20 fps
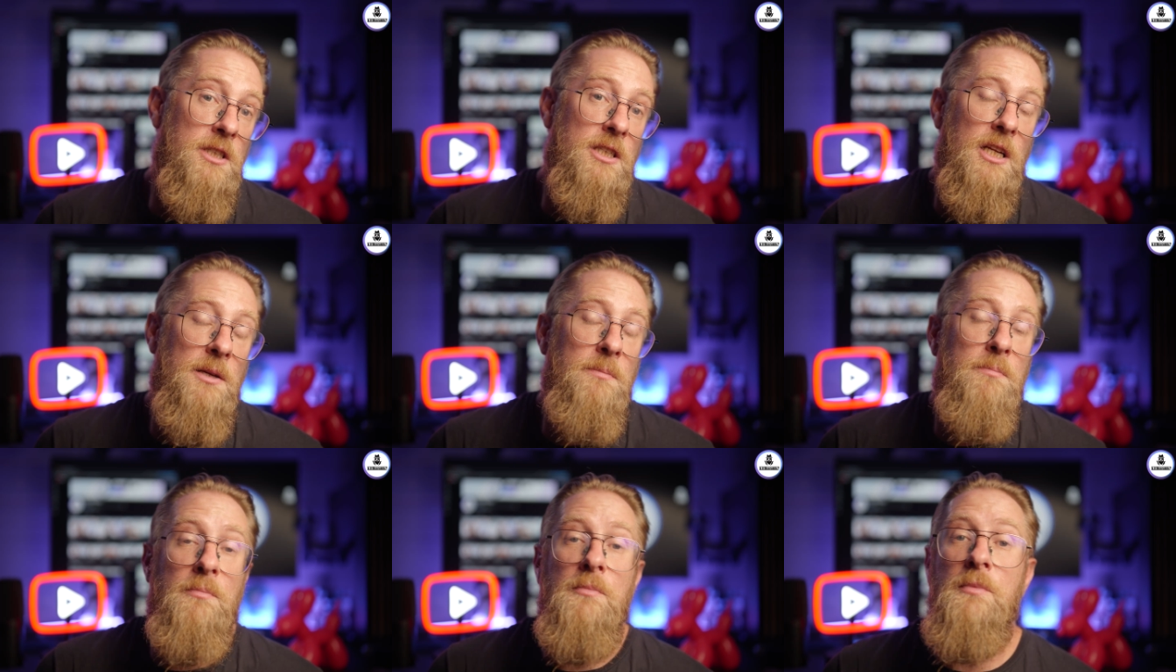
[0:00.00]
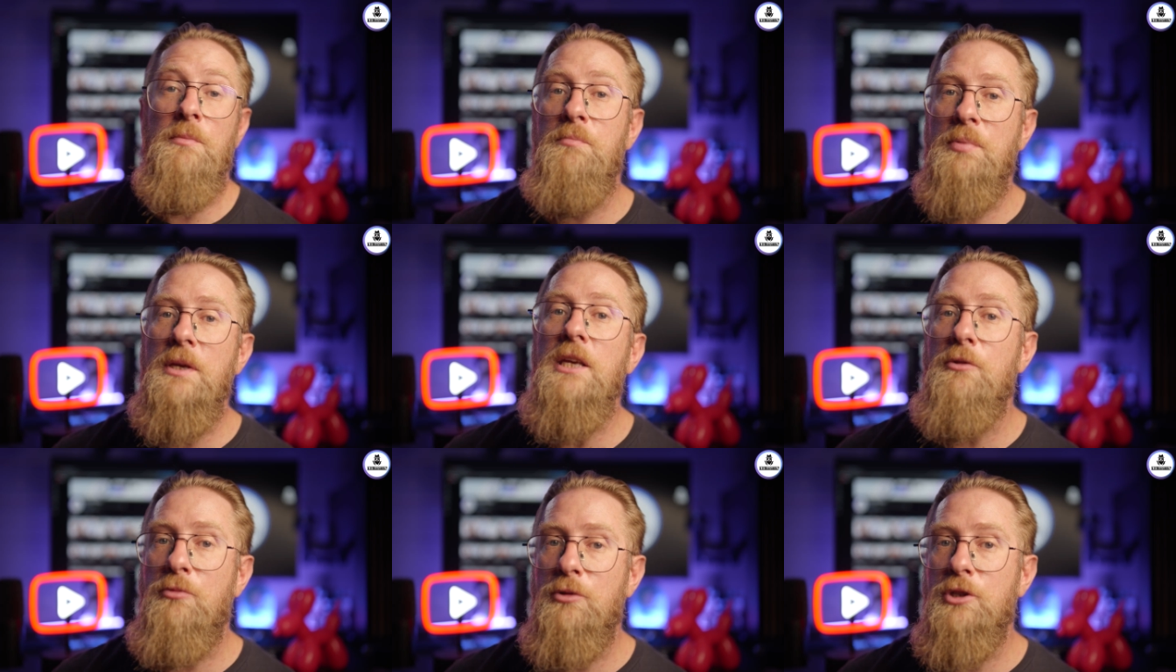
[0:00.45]
basically
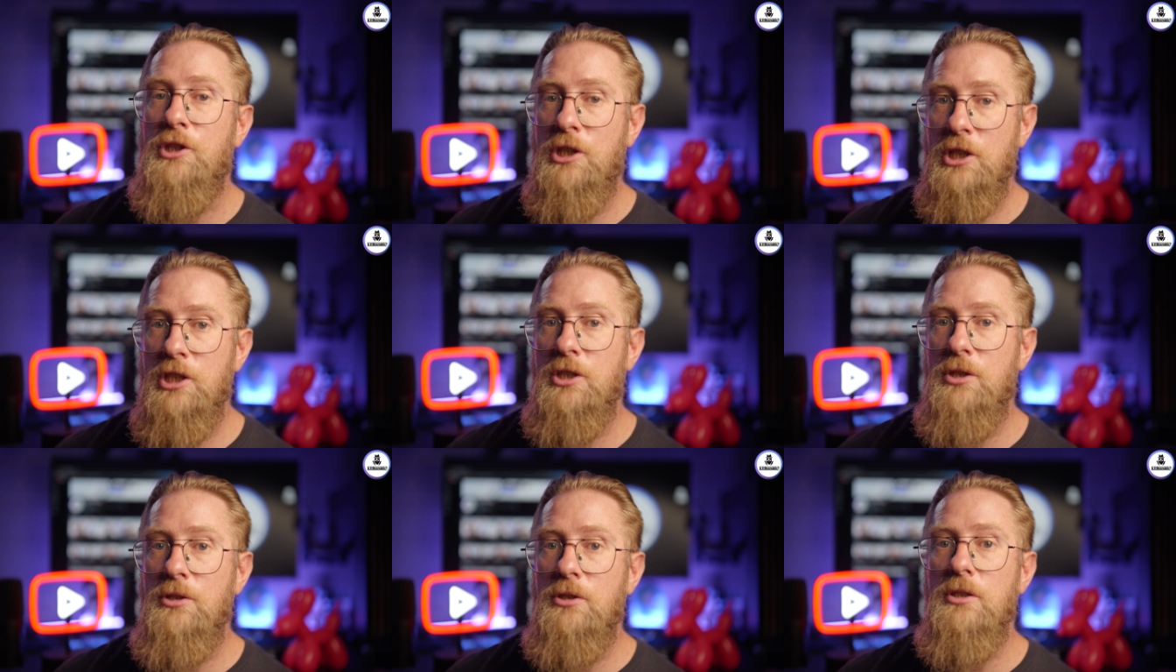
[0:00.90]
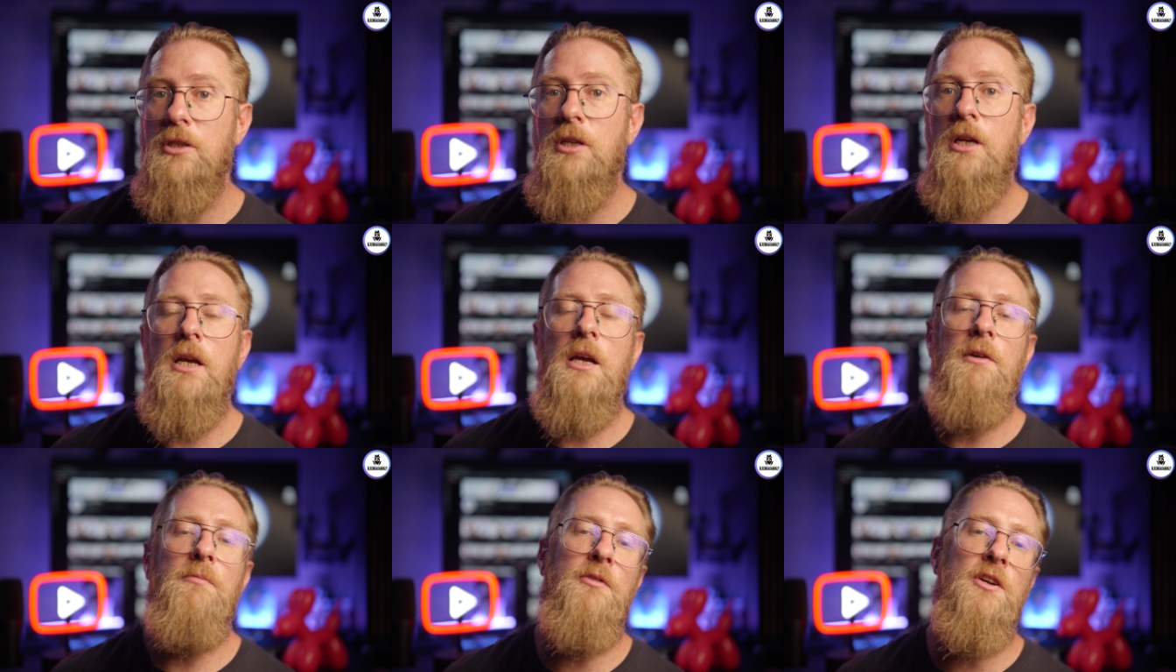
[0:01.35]
be registered.
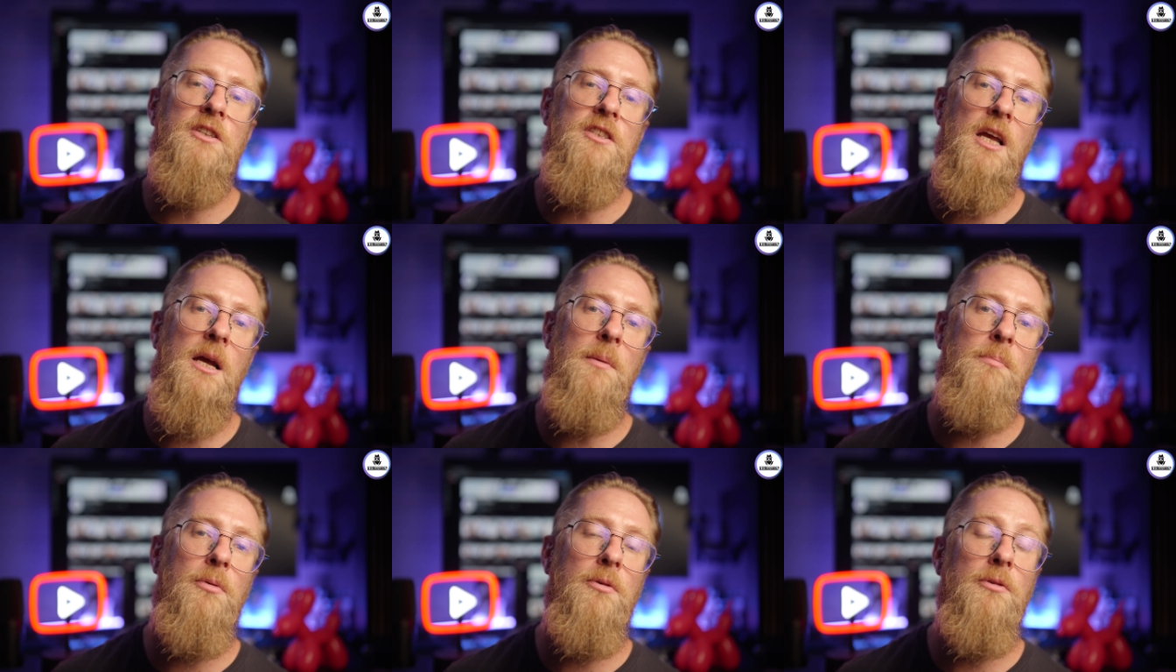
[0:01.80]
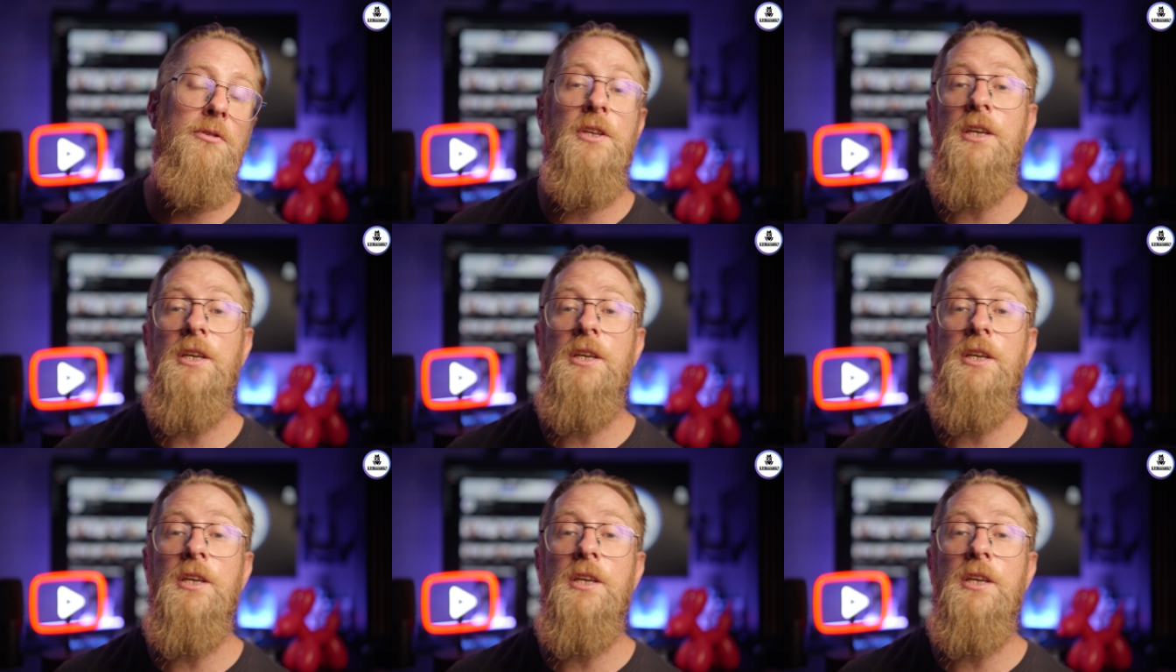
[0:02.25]
For example,